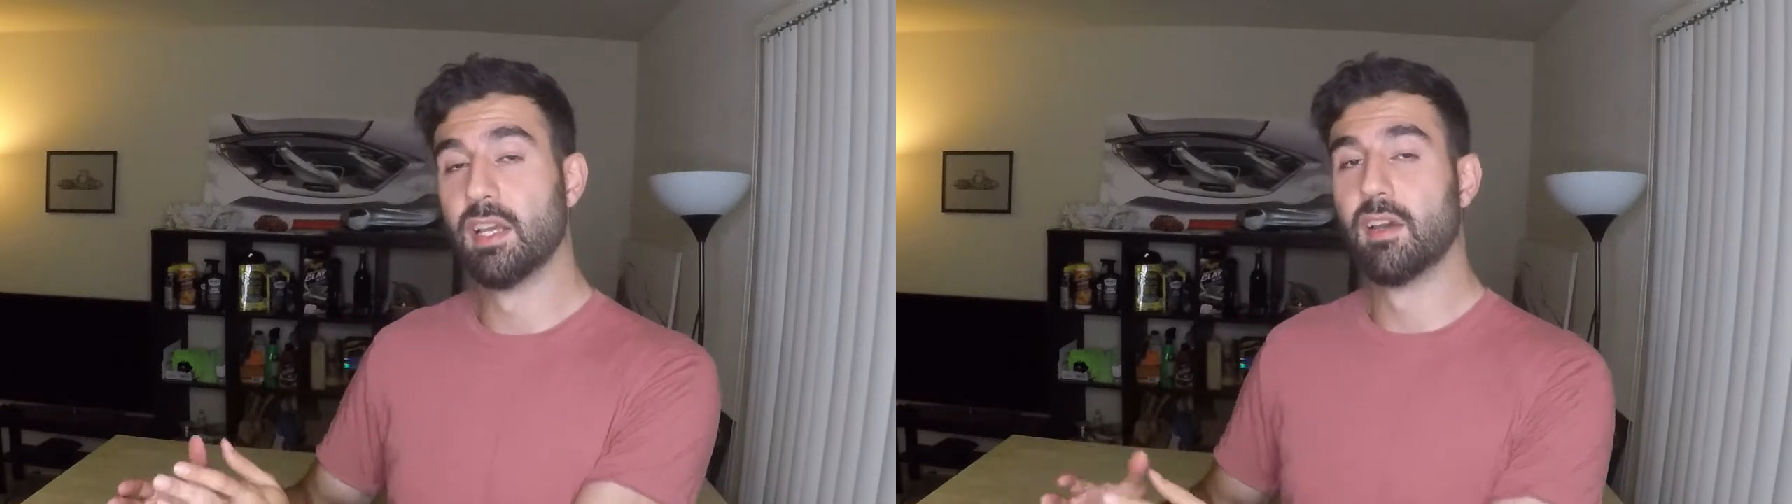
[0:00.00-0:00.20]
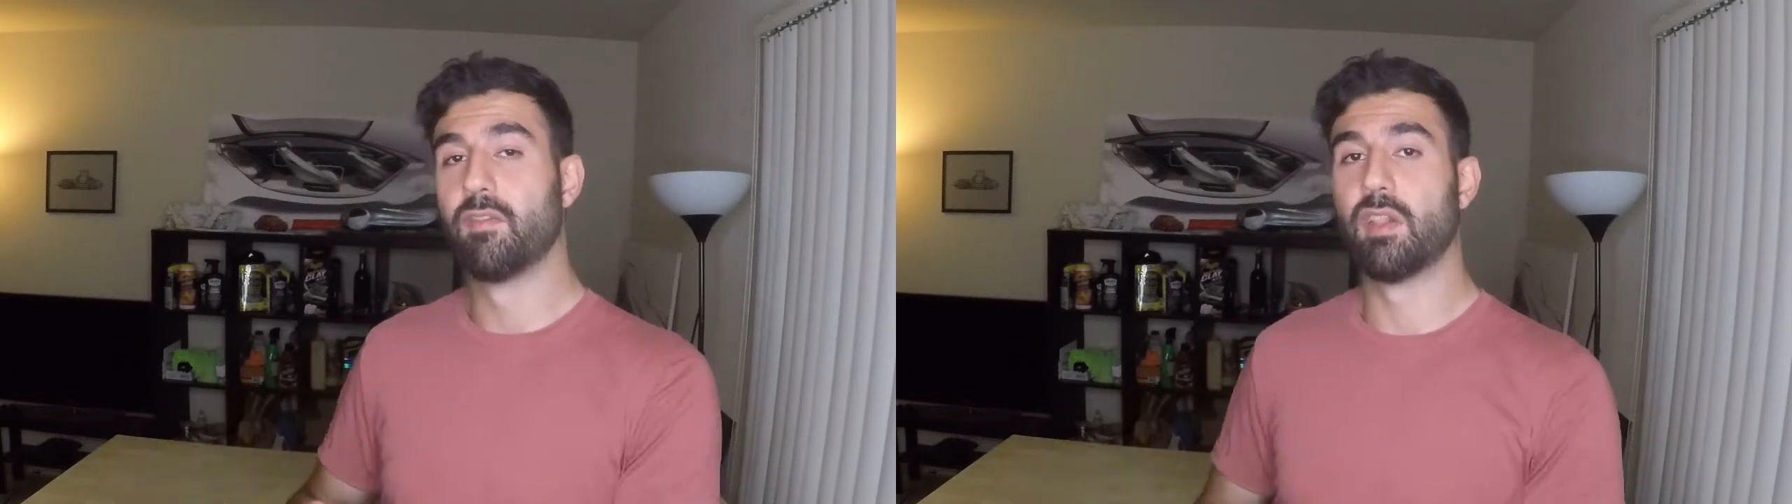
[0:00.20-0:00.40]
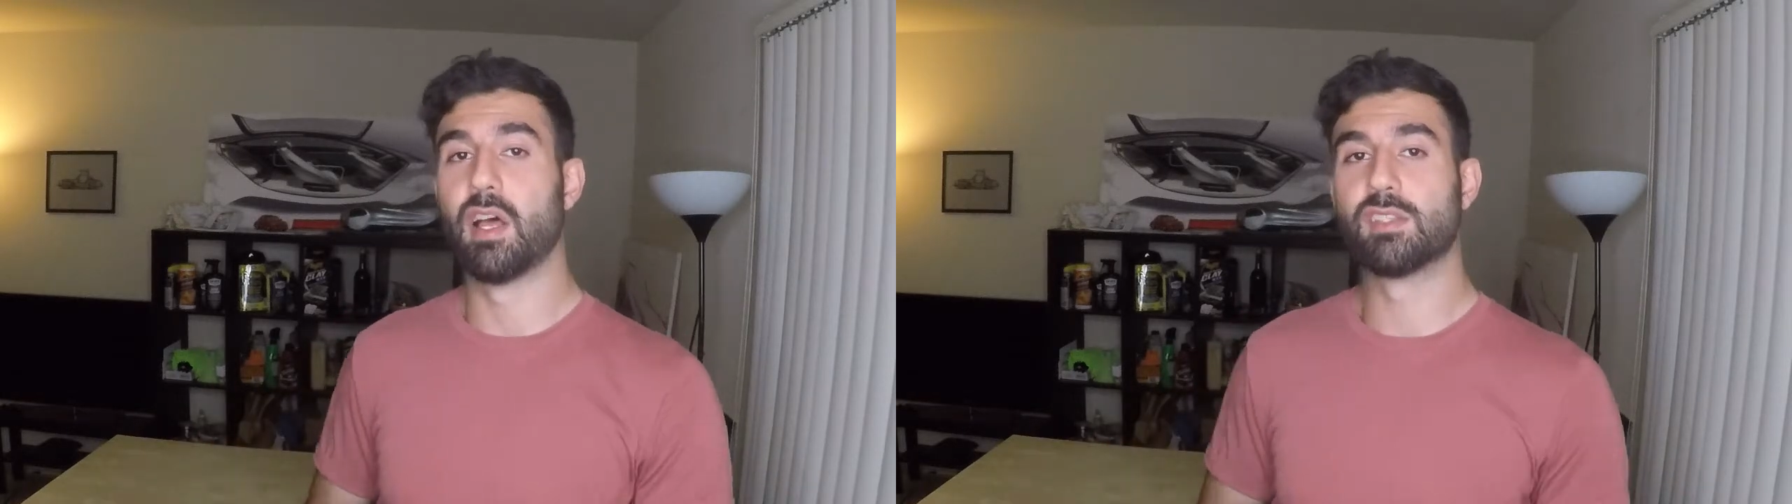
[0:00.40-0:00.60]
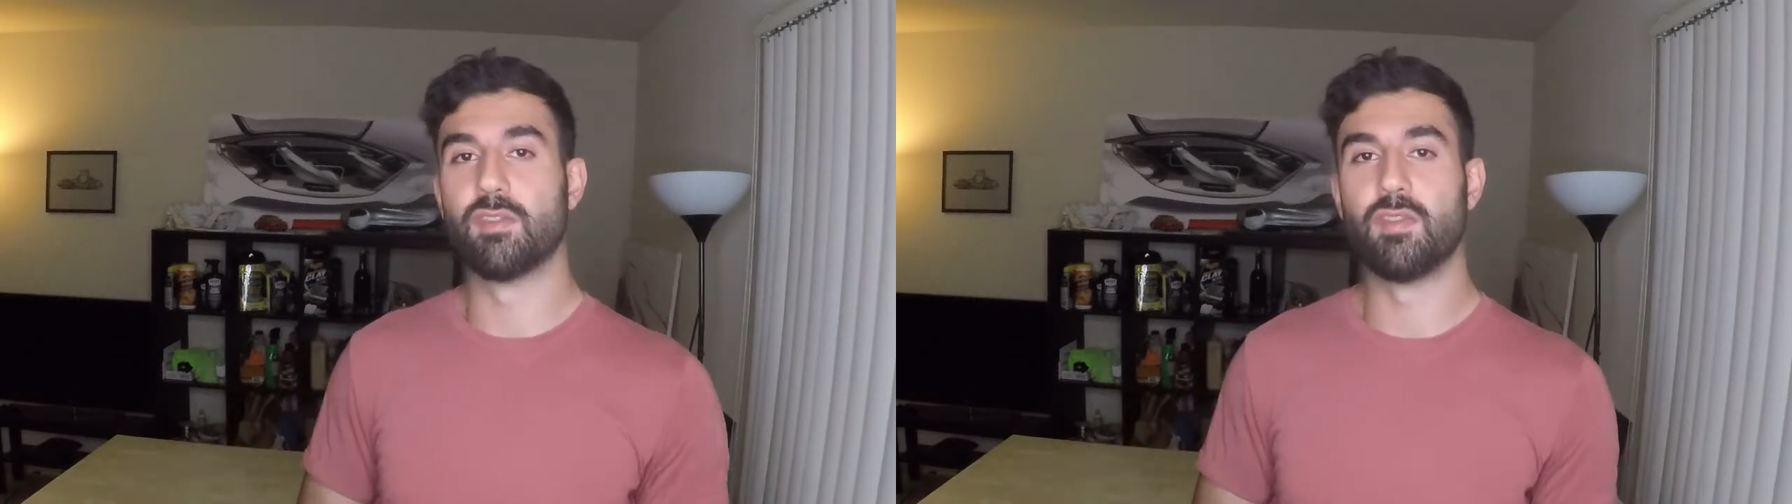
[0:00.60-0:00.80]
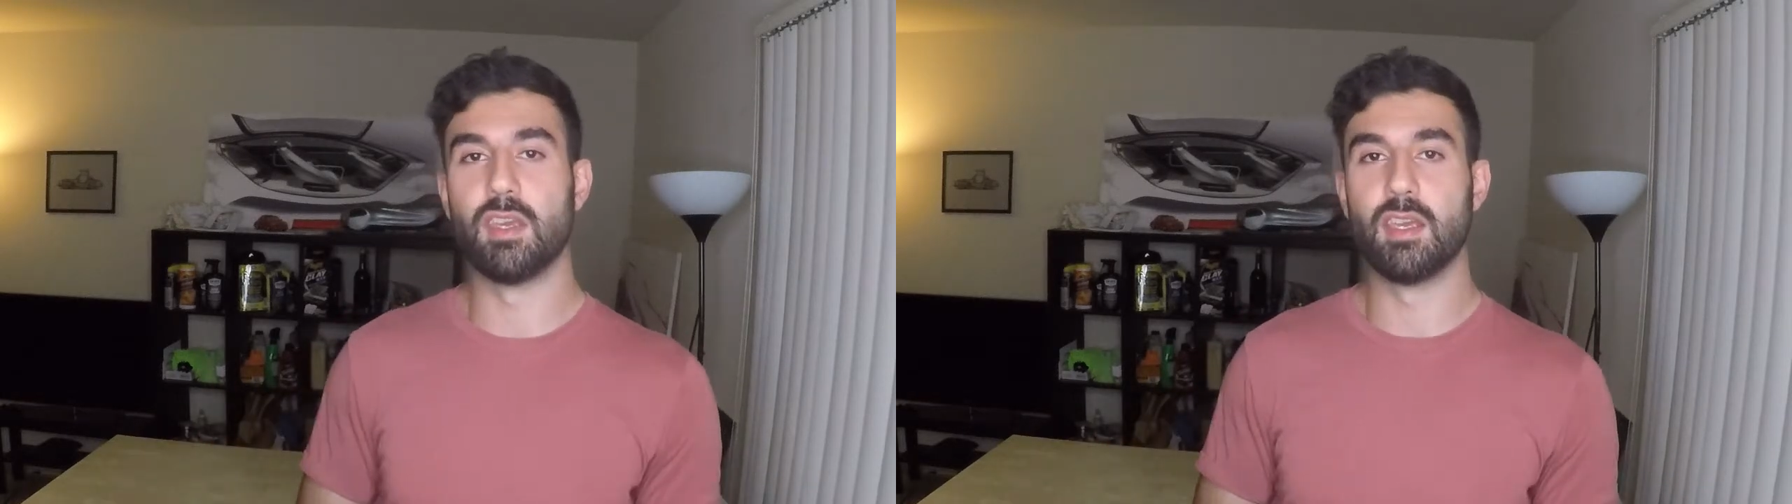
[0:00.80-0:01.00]

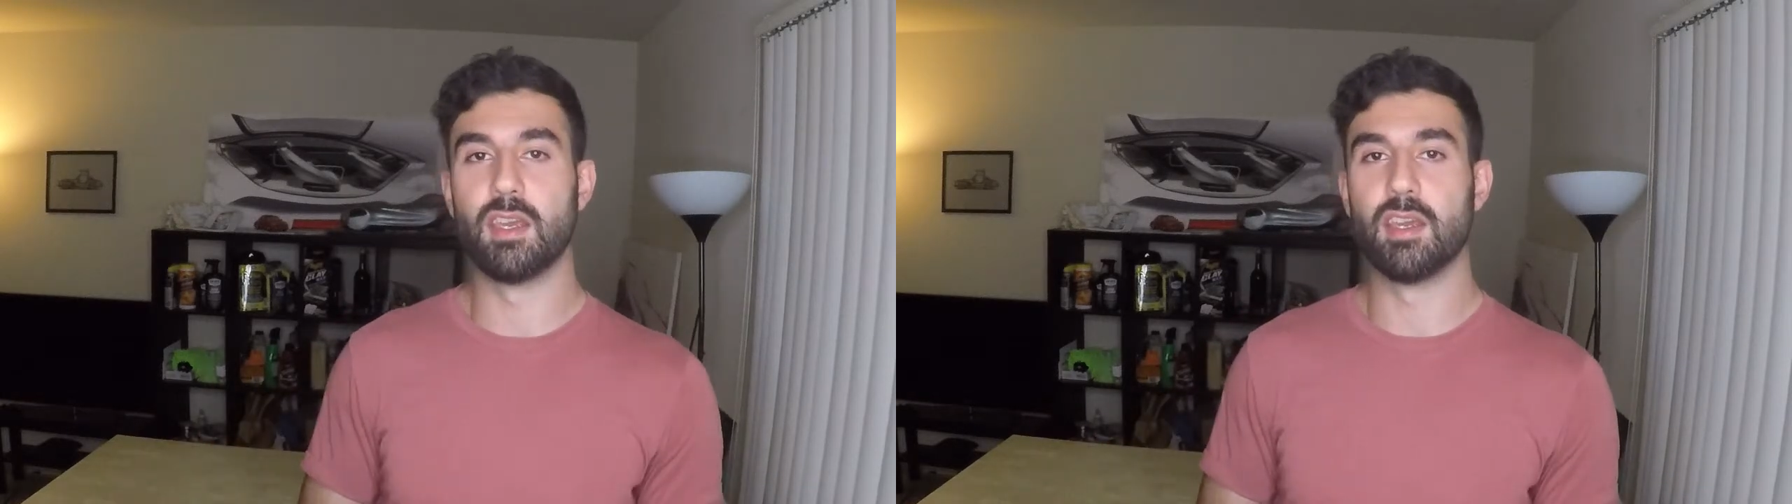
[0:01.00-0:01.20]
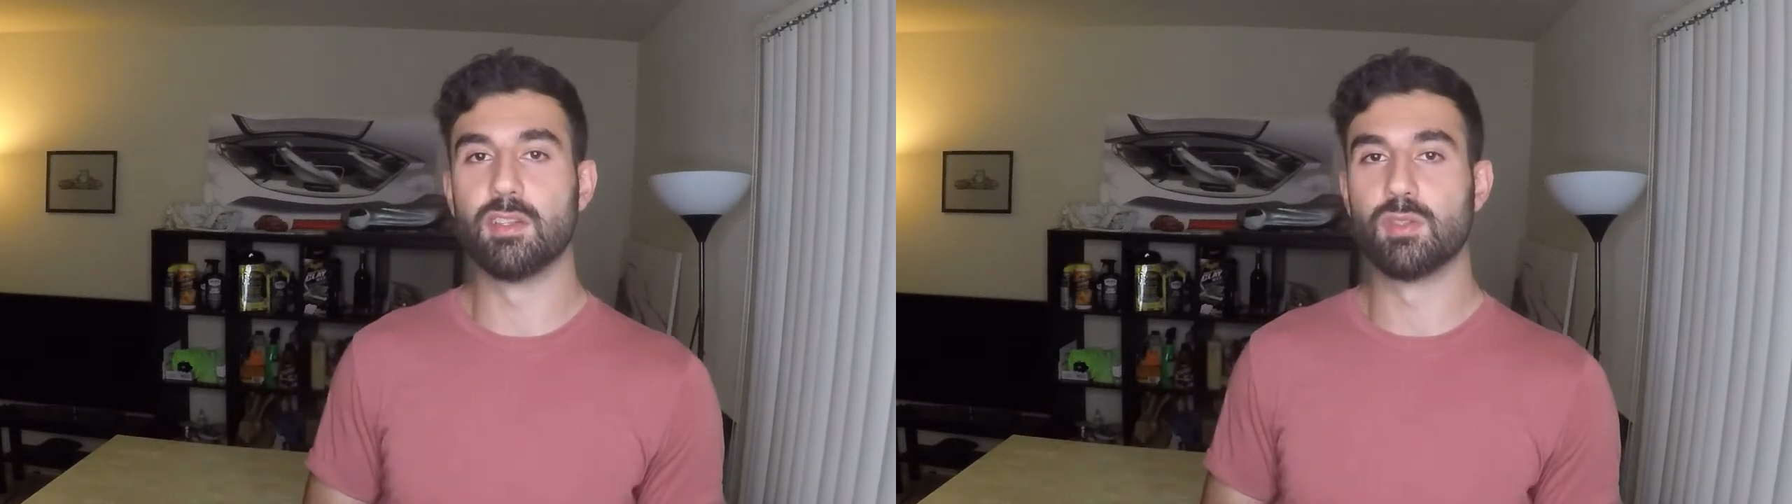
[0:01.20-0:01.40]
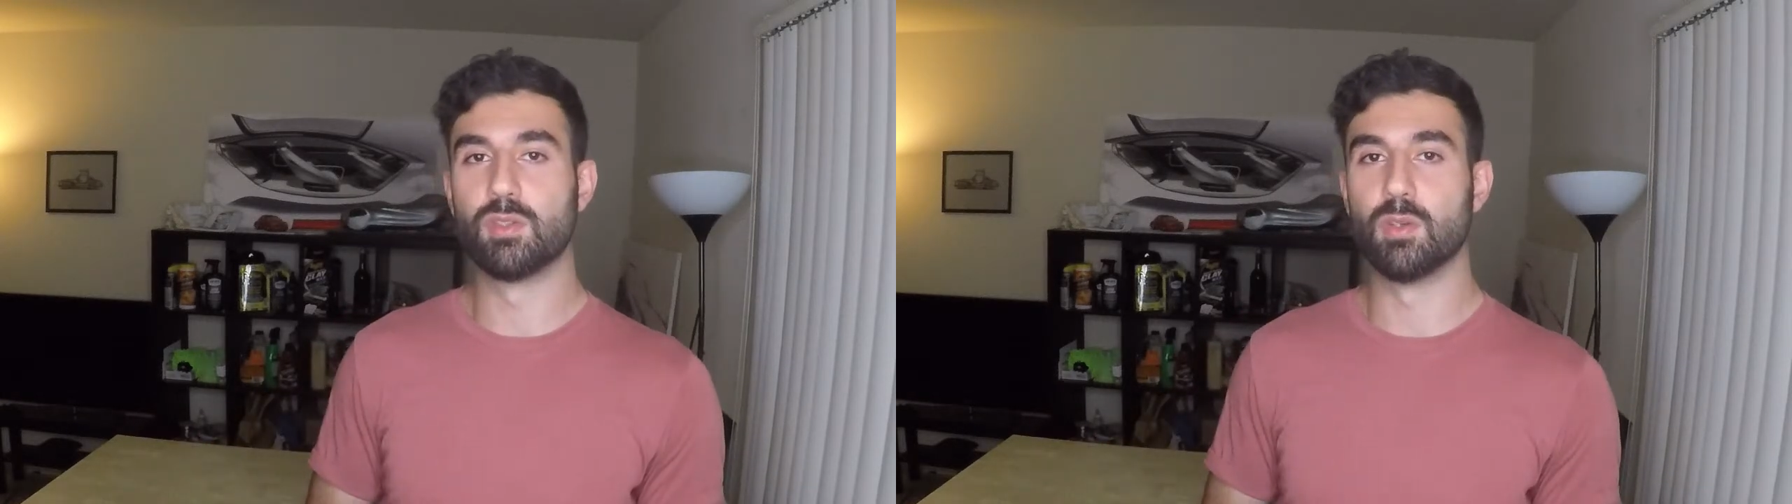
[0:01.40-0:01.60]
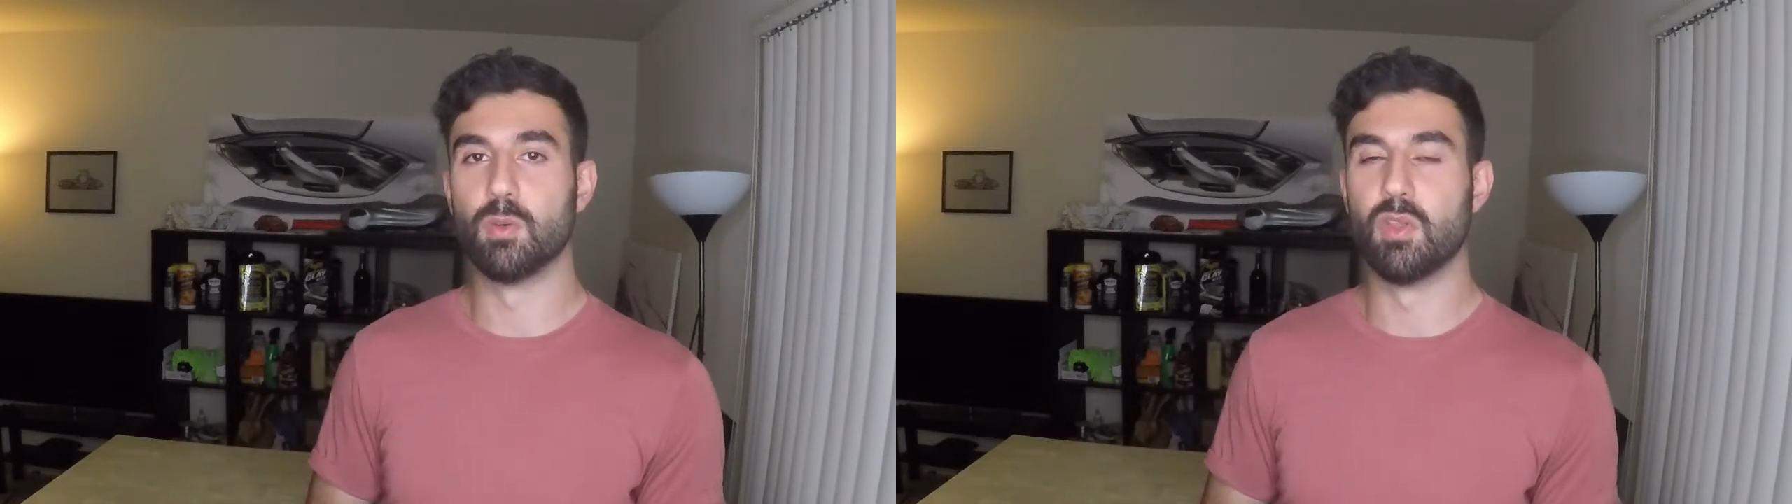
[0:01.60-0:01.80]
philosophy into